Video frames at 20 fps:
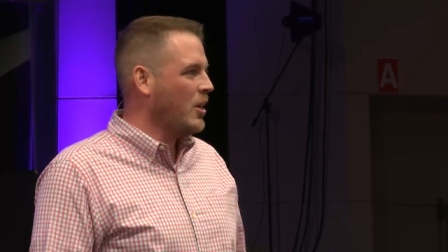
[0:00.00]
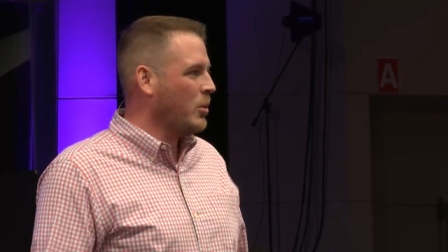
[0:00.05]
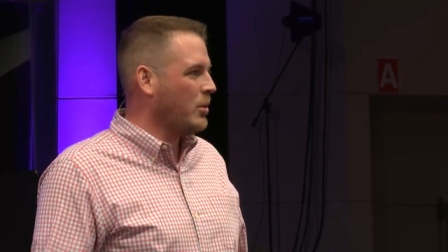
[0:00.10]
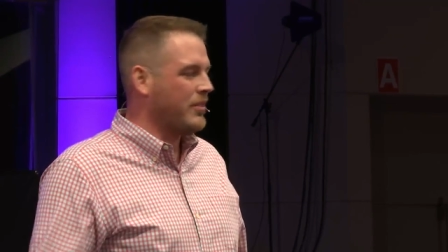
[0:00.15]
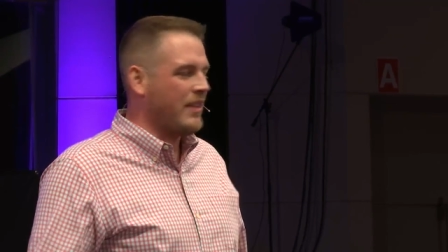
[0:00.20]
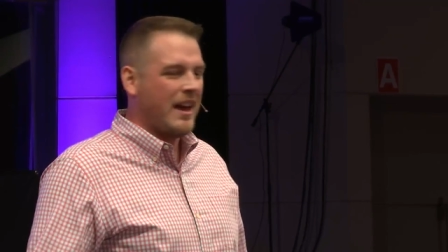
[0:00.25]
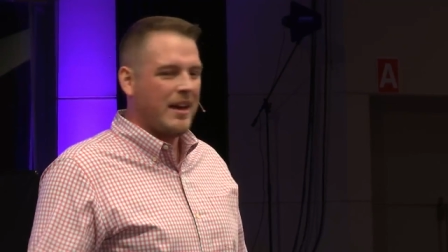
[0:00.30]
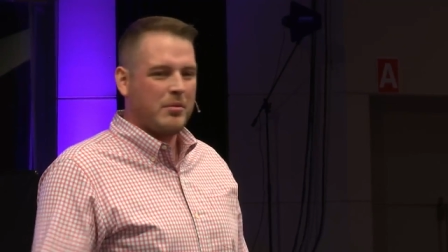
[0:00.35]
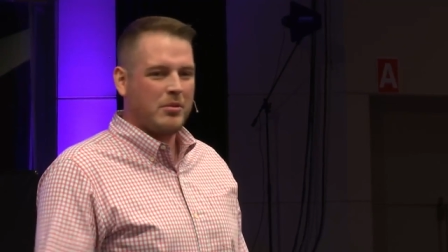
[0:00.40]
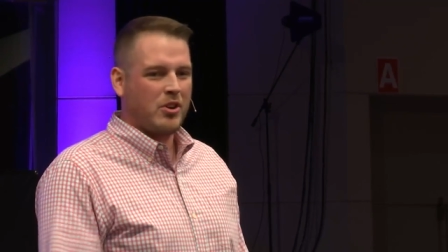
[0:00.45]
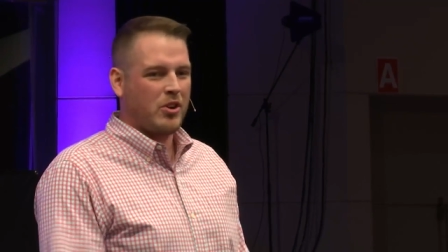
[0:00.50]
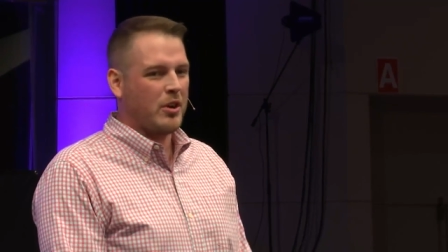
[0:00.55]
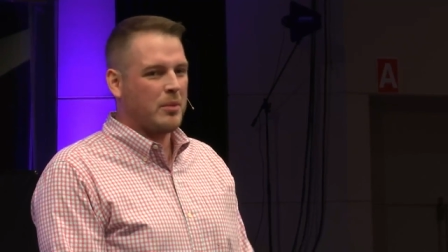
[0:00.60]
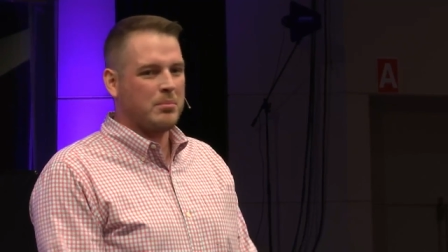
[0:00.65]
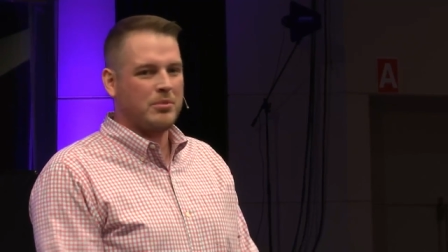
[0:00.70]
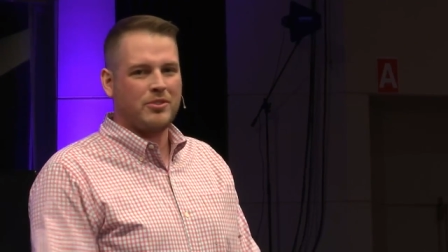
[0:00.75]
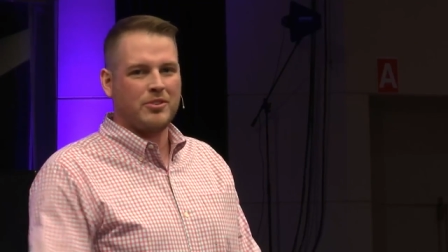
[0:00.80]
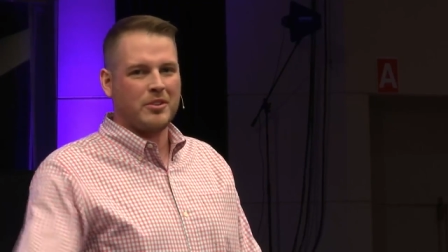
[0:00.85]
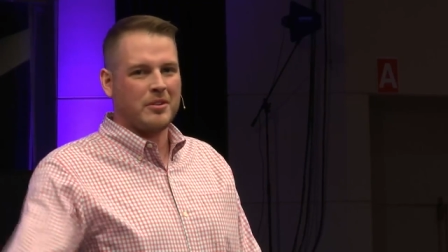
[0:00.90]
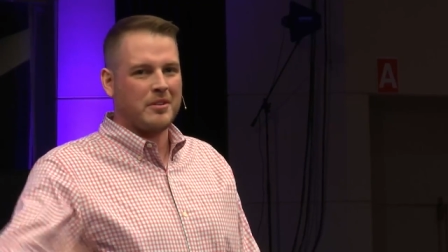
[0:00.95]
with that
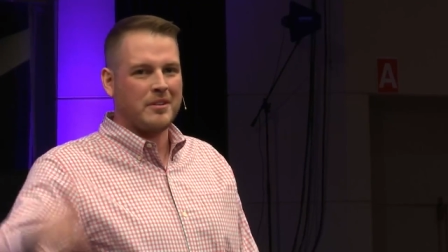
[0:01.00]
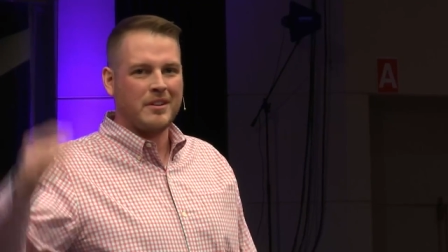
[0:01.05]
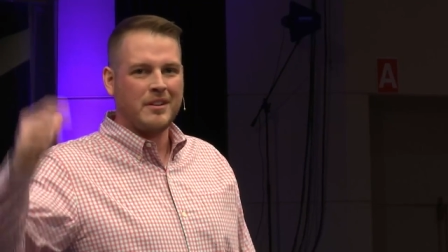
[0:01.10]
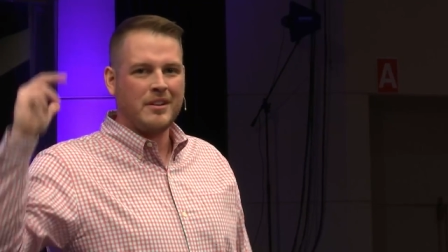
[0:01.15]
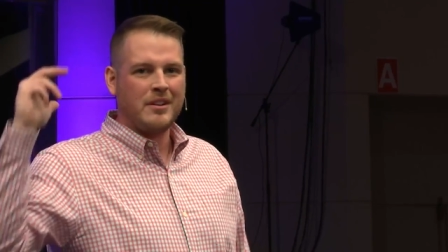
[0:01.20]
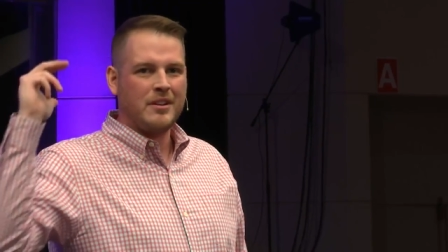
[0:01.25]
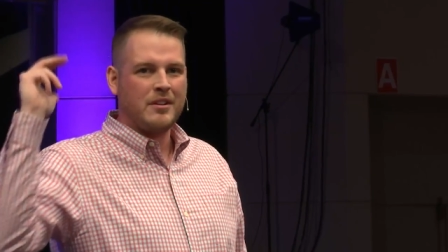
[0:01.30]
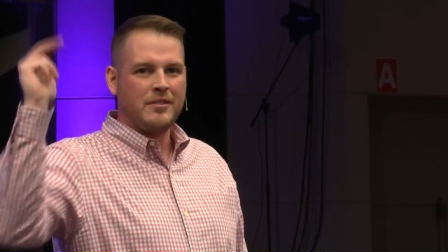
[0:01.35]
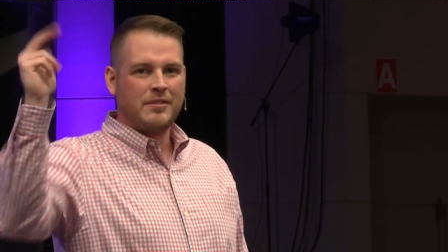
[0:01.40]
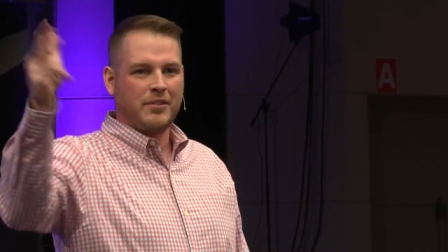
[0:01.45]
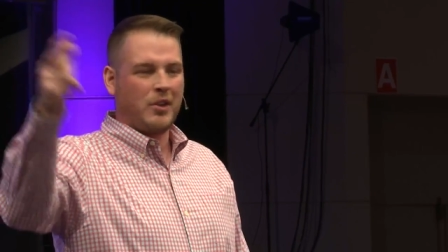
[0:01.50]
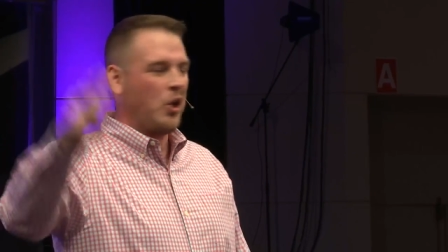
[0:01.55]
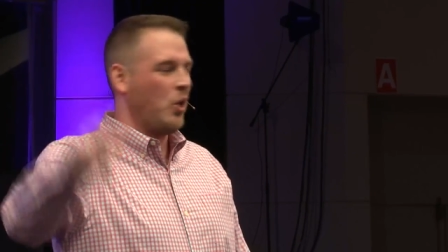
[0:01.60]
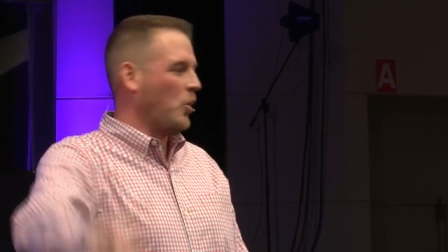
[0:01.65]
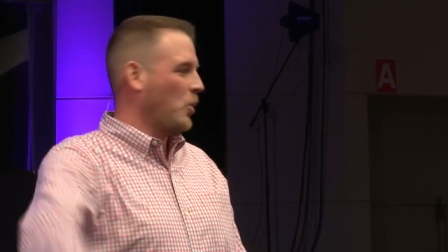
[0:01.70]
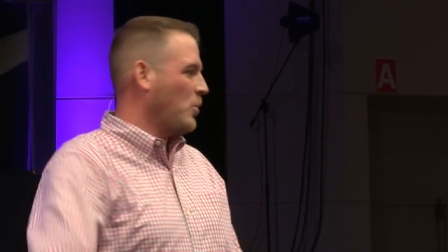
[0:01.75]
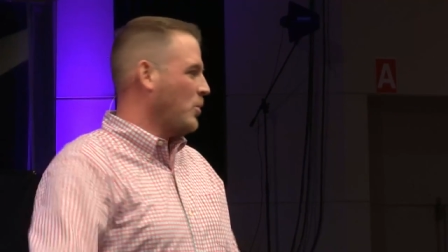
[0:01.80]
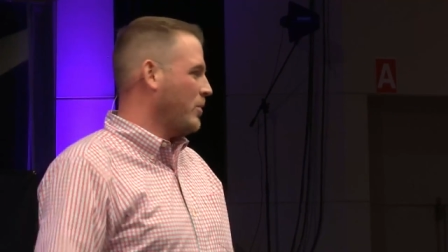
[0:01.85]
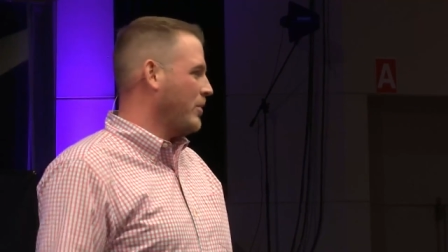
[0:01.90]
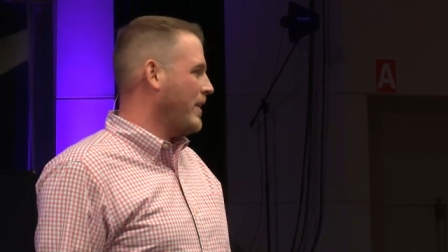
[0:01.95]
crimson
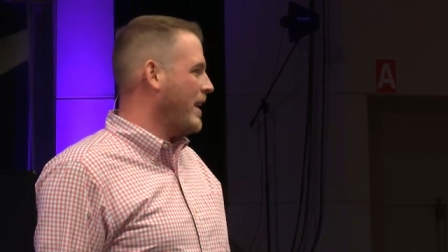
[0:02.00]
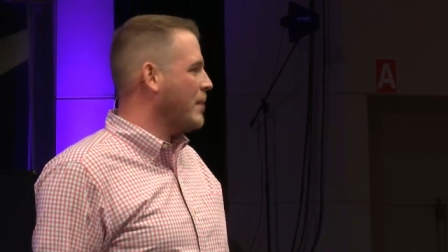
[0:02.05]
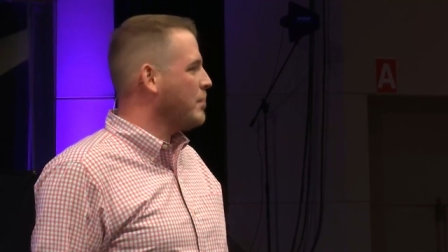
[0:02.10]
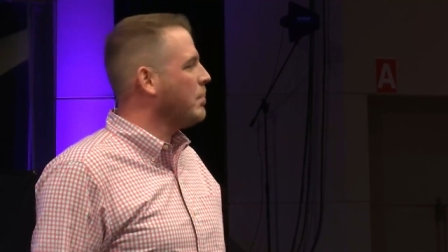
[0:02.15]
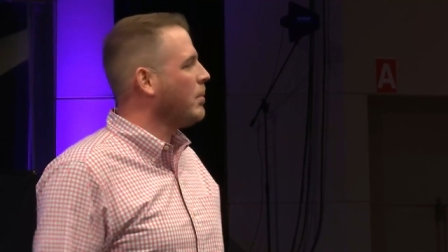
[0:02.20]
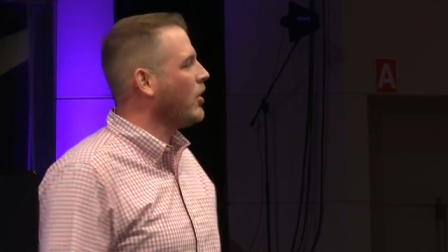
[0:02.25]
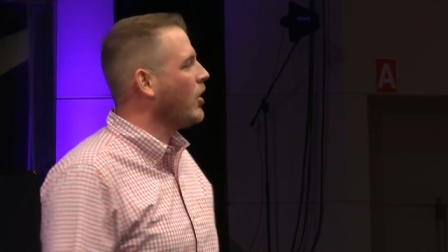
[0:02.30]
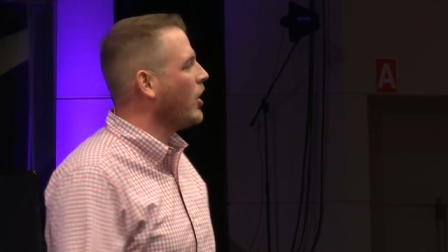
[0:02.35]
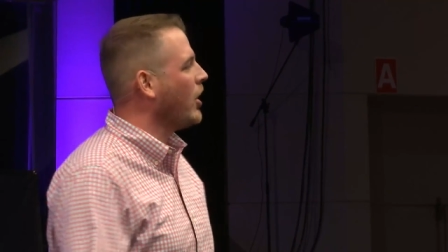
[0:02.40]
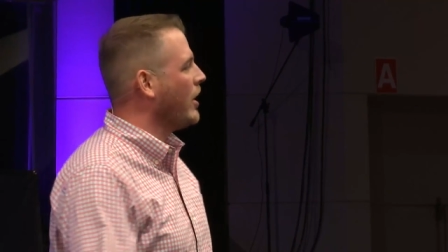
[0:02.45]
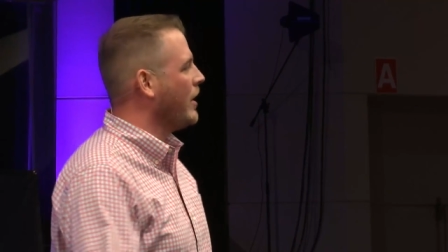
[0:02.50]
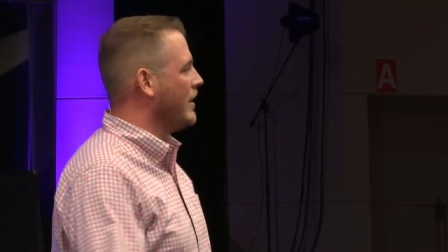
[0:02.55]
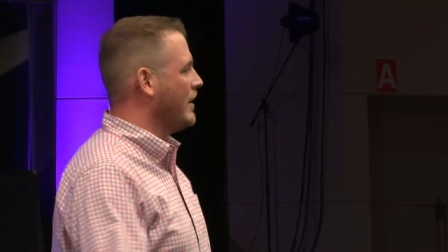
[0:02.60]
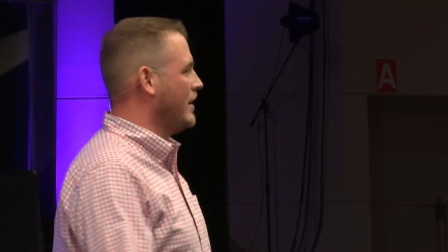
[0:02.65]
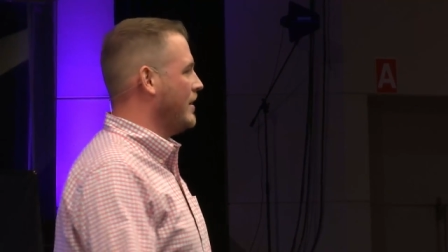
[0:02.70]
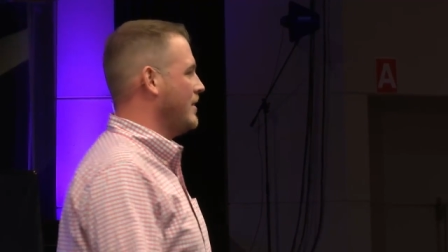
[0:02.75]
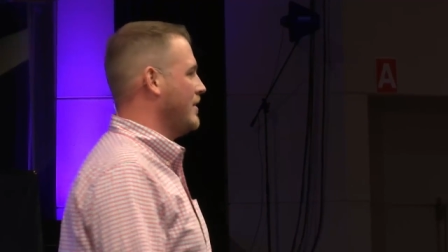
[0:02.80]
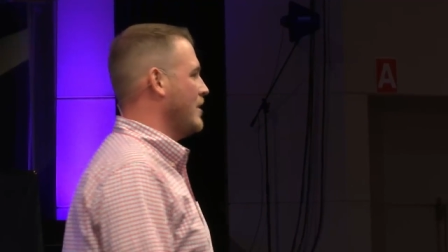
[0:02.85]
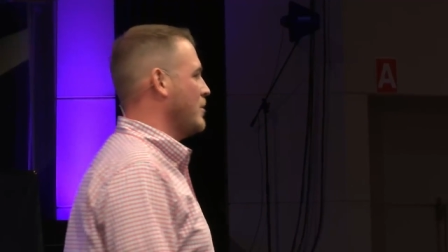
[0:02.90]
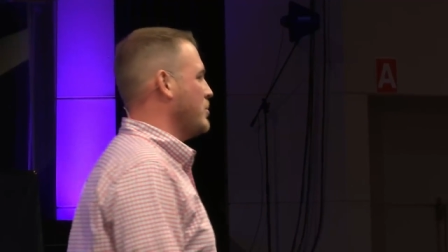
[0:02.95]
flow, that
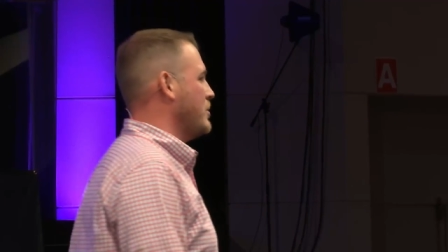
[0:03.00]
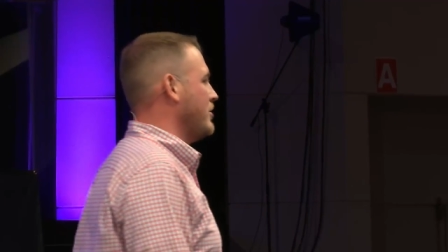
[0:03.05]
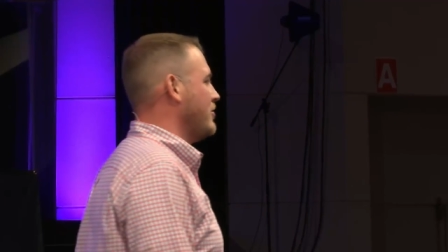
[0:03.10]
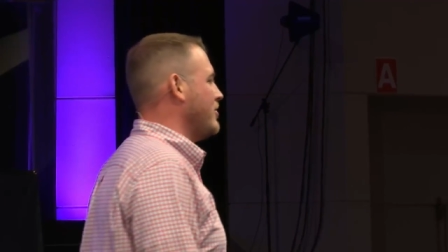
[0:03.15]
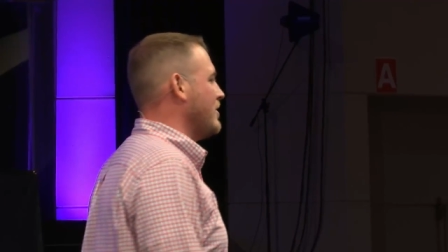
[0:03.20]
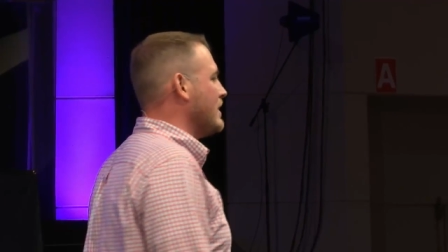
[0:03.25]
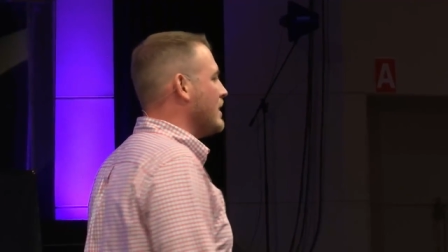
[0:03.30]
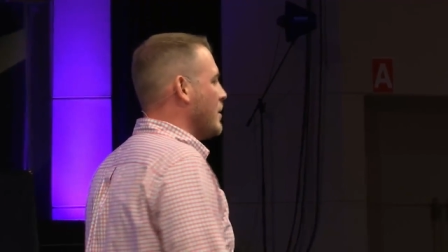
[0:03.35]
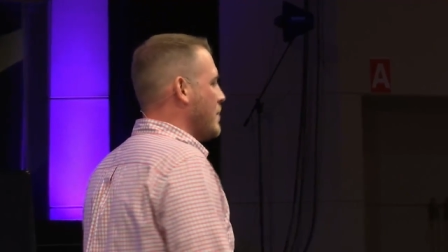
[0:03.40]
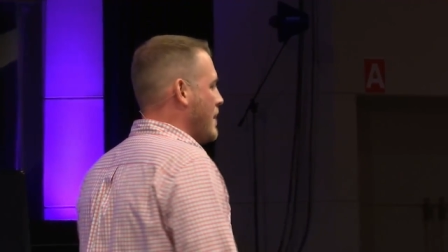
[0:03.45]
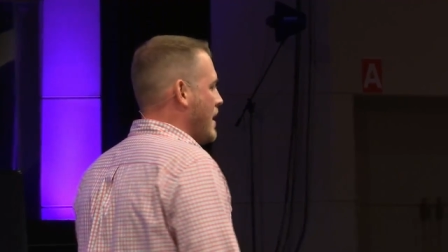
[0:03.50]
blood that we sing